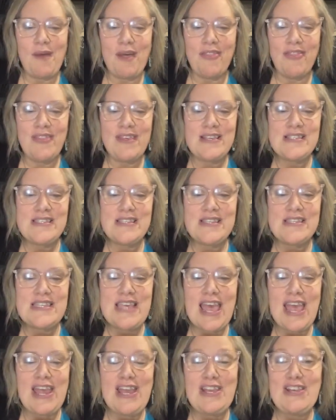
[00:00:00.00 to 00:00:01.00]
this
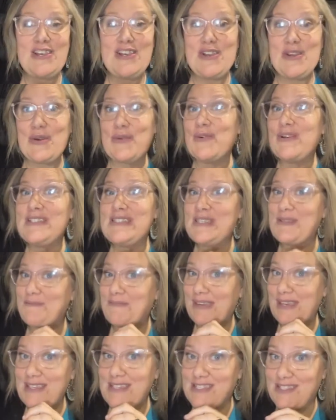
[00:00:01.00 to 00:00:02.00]
is a newer to
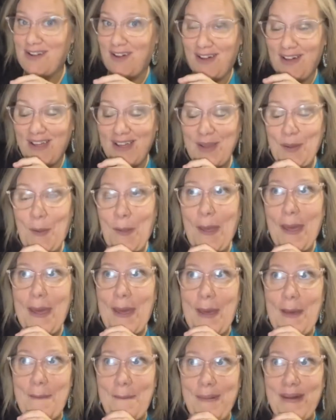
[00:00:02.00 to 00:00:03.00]
me song,
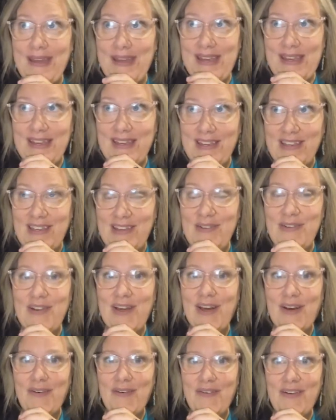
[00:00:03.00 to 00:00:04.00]
but you
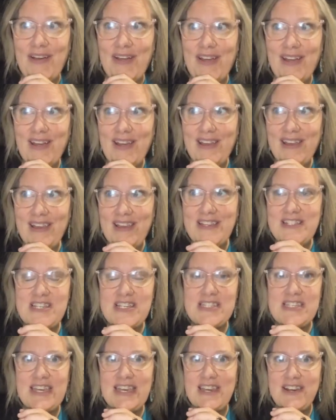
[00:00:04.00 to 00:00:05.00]

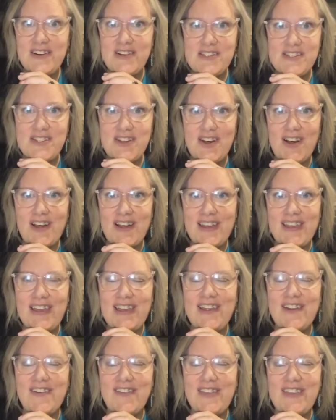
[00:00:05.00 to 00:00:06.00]
just hear a song
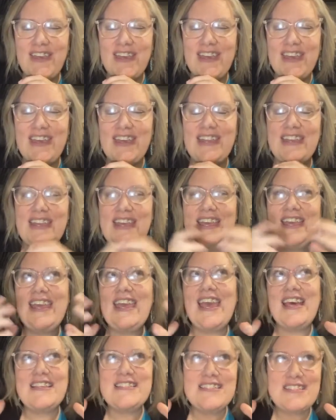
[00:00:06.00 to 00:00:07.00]
and you're thinking,
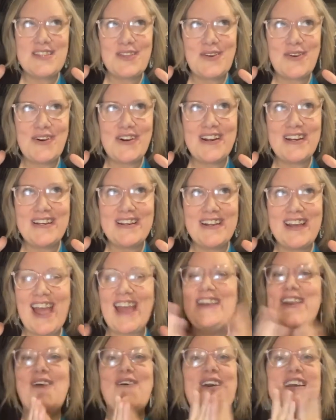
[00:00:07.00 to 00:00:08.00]
yes, Lord.
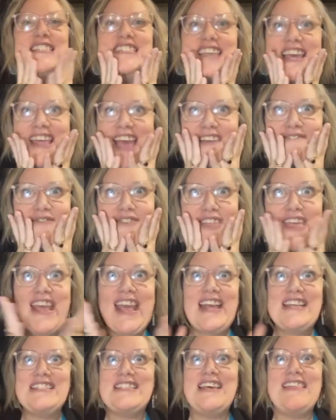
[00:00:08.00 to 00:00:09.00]
I feel
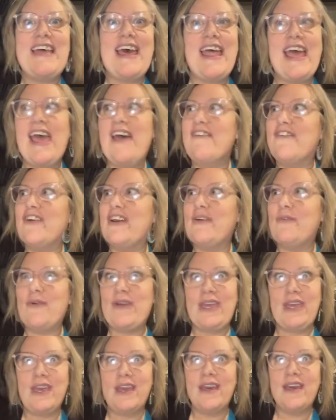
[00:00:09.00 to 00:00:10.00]
like I say that every
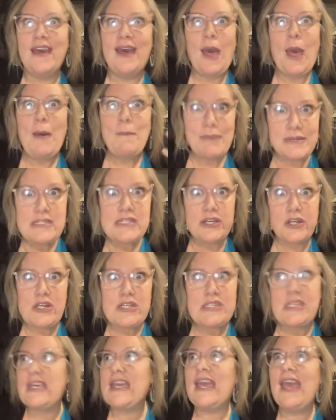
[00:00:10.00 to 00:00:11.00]
week, but
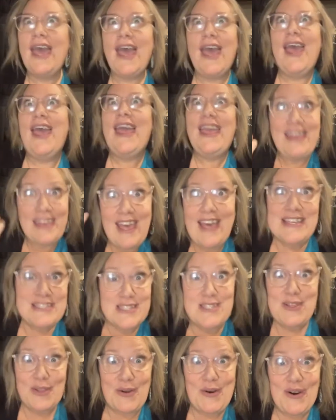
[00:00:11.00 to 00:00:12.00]
seriously,
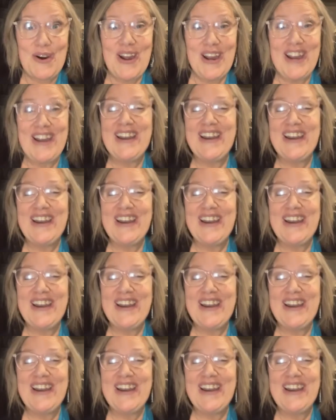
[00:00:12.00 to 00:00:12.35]
yes, Lord.